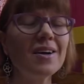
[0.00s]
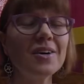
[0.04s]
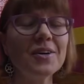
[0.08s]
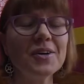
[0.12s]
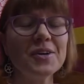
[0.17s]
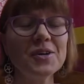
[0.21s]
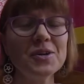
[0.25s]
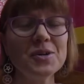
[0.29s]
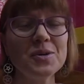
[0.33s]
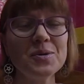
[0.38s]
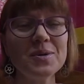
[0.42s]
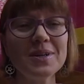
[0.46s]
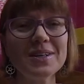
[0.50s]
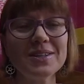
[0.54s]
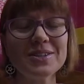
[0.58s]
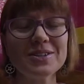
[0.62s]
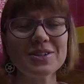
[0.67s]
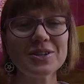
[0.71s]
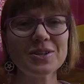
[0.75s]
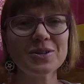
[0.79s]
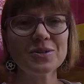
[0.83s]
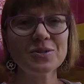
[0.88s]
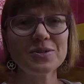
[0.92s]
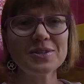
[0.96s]
Who
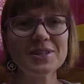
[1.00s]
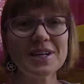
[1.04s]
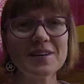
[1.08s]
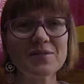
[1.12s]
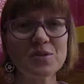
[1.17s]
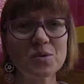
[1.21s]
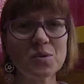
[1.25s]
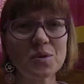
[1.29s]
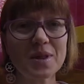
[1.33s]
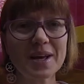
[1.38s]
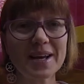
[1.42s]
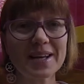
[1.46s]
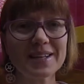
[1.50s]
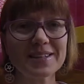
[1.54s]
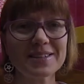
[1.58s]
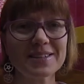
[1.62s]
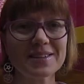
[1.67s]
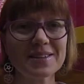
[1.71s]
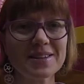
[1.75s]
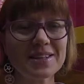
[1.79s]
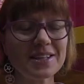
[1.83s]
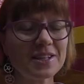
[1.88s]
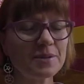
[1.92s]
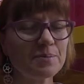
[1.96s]
told Neville that?
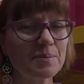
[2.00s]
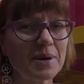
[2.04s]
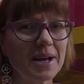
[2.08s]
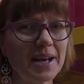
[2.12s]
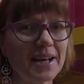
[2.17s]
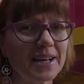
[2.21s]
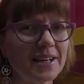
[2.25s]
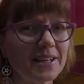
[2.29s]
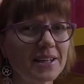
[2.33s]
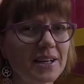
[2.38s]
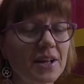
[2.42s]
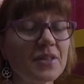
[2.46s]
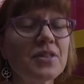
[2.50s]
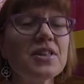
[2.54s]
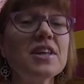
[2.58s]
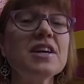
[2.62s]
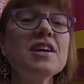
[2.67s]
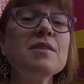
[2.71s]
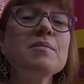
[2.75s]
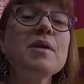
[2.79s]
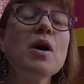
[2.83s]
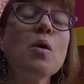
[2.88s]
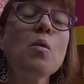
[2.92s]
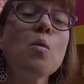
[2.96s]
Think back and think
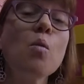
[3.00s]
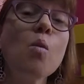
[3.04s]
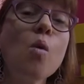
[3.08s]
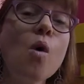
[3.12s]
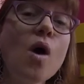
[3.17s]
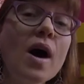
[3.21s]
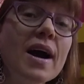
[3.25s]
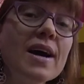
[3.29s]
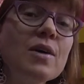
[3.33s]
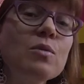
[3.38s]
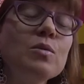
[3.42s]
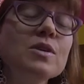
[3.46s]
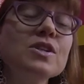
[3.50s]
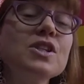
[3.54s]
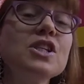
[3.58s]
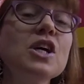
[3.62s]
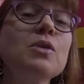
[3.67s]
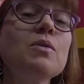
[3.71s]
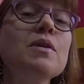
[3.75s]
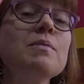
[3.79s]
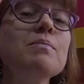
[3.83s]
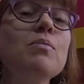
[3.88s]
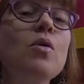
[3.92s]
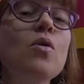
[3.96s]
about why it was so
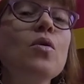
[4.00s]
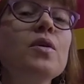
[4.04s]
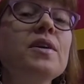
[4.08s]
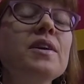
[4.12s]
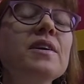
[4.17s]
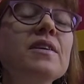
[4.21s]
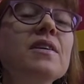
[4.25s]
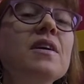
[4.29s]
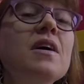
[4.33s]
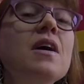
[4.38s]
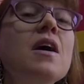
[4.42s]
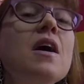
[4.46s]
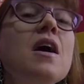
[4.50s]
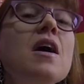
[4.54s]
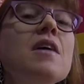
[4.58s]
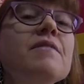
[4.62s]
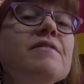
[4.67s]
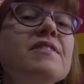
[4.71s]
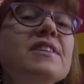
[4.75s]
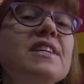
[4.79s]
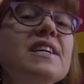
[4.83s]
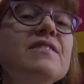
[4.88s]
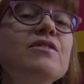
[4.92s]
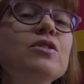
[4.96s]
important
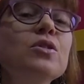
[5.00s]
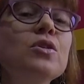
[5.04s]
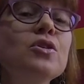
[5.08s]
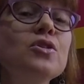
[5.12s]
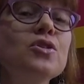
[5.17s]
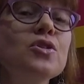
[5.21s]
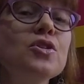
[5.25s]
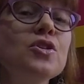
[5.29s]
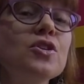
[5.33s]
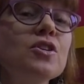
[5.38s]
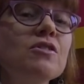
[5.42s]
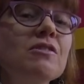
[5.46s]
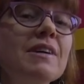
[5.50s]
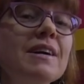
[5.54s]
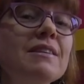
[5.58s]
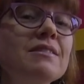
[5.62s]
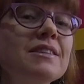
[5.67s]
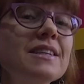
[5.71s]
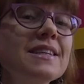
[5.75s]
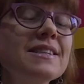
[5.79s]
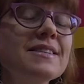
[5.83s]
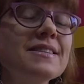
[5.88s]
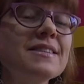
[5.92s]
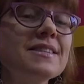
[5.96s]
for Neville to turn around
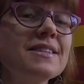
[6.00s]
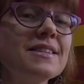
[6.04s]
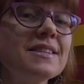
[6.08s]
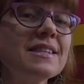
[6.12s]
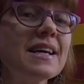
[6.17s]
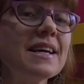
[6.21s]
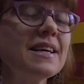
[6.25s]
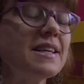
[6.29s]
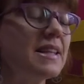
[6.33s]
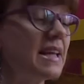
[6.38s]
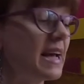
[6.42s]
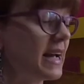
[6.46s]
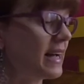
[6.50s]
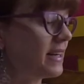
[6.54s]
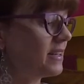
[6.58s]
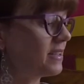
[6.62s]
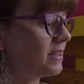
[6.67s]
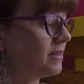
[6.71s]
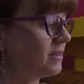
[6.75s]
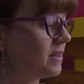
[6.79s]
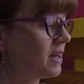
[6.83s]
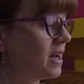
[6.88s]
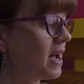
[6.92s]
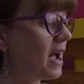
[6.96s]
and say that,
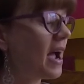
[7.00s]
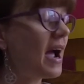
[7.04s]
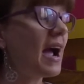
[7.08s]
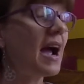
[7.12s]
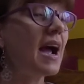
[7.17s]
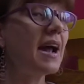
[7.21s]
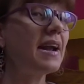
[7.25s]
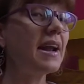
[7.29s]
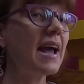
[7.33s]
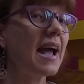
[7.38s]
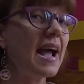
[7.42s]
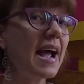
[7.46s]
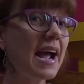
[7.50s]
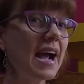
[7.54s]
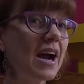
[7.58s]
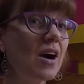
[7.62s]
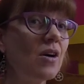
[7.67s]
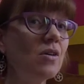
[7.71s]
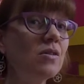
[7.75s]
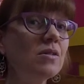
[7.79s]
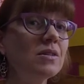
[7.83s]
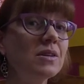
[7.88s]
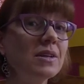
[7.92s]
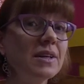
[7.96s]
and
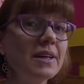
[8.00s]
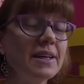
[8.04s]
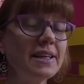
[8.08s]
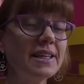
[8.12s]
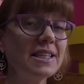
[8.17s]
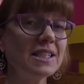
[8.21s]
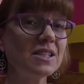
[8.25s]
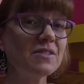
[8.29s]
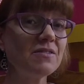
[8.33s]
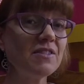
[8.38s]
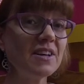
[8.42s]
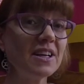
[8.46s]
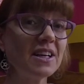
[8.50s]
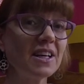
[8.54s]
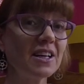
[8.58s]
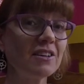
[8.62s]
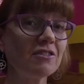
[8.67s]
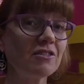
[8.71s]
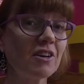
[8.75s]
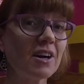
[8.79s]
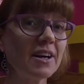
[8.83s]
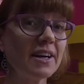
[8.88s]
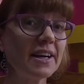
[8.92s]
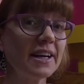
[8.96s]
how he's feeling
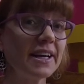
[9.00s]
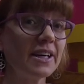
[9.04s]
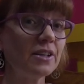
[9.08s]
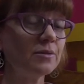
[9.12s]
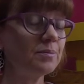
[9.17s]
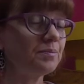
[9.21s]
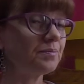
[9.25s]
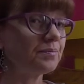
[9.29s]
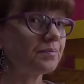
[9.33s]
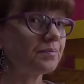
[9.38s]
right now.